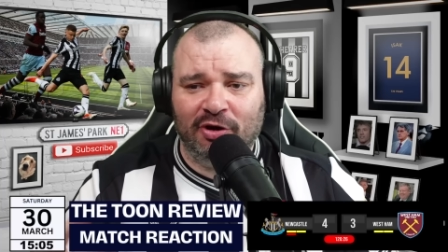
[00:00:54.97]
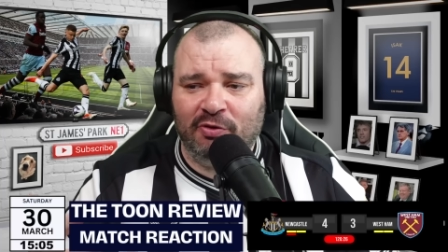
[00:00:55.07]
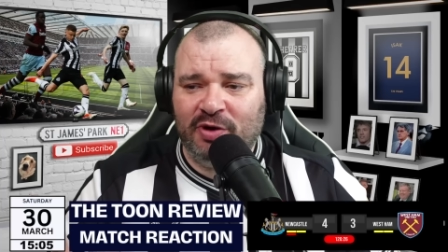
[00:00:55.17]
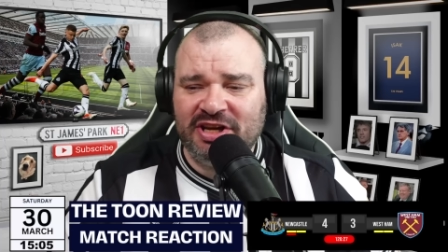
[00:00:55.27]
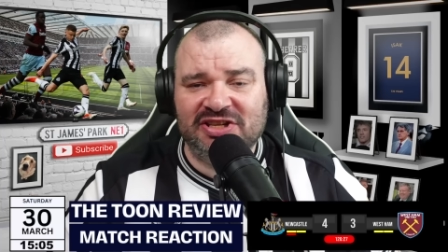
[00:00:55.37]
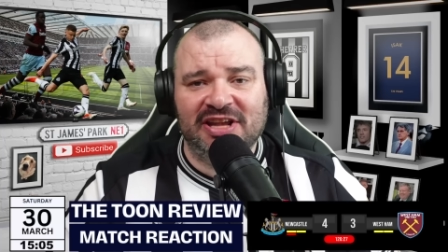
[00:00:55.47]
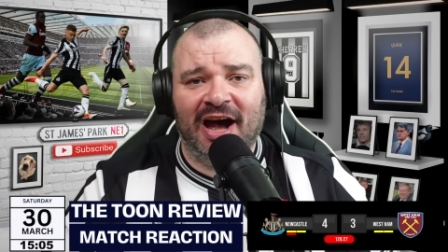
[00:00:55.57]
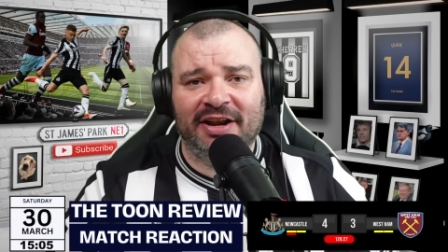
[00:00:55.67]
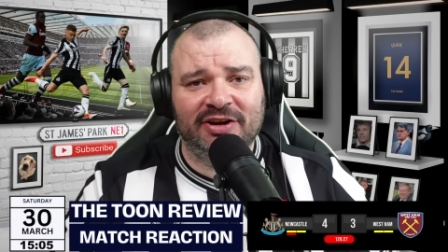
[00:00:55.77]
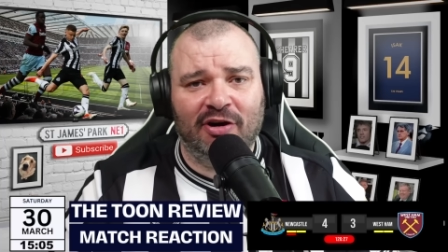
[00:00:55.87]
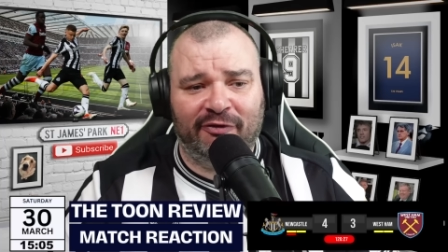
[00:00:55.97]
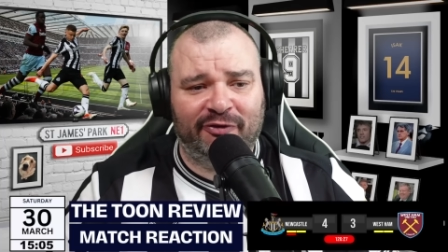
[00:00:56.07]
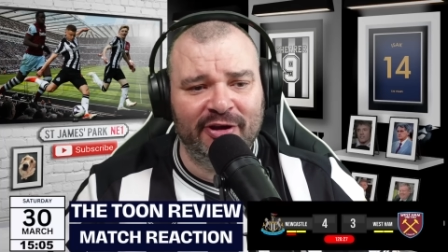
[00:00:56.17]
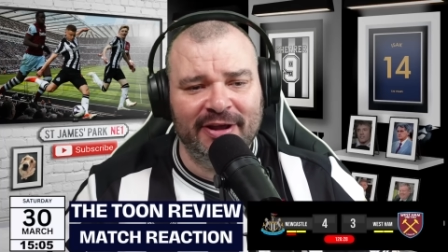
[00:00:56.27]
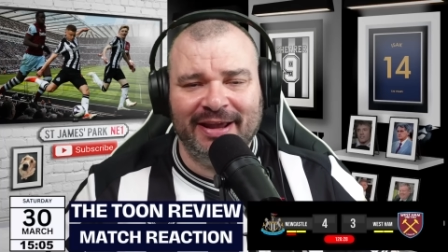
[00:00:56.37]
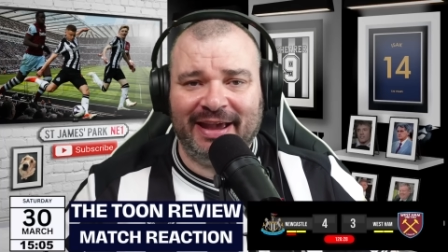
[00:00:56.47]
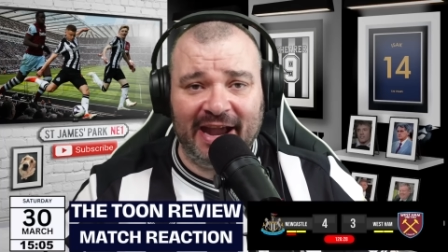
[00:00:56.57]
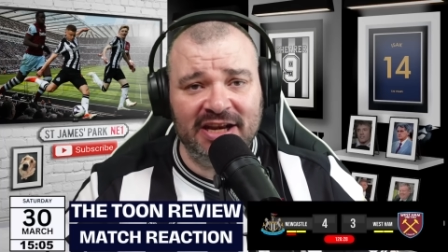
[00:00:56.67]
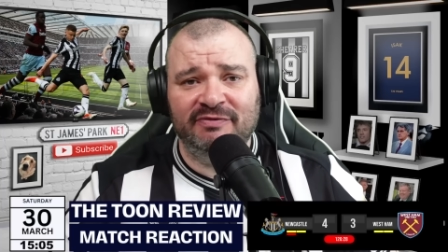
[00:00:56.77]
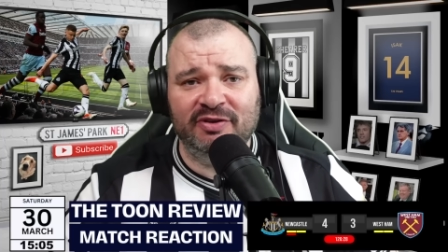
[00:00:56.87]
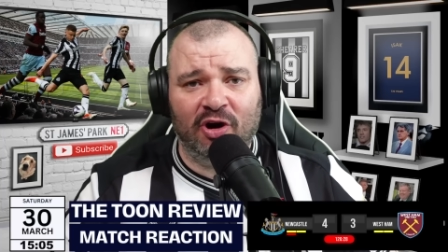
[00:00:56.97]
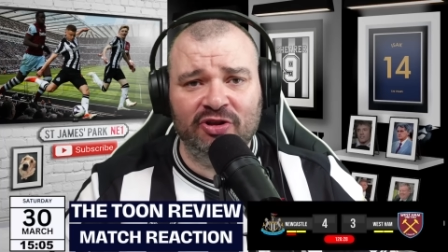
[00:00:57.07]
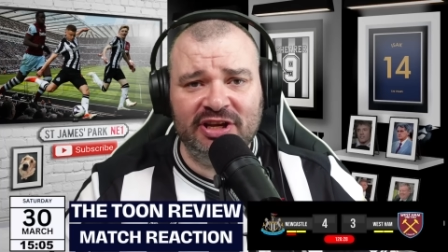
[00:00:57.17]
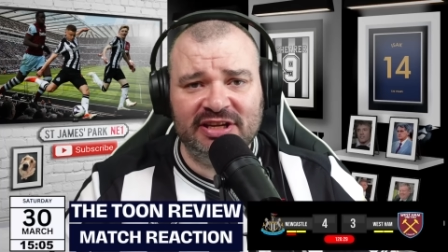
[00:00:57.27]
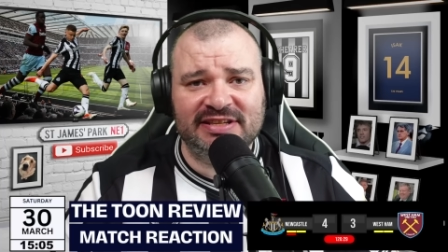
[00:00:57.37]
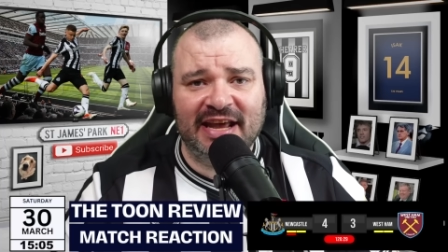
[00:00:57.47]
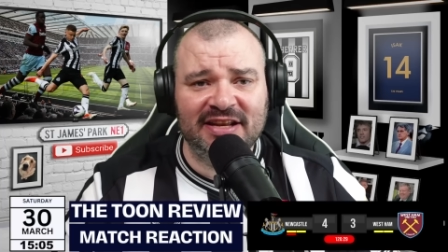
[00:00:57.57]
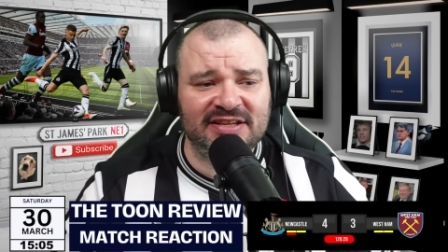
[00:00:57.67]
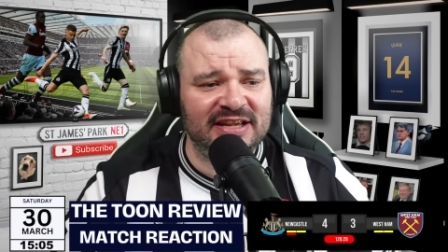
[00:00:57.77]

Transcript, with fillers: we started off kind of on the ascendancy.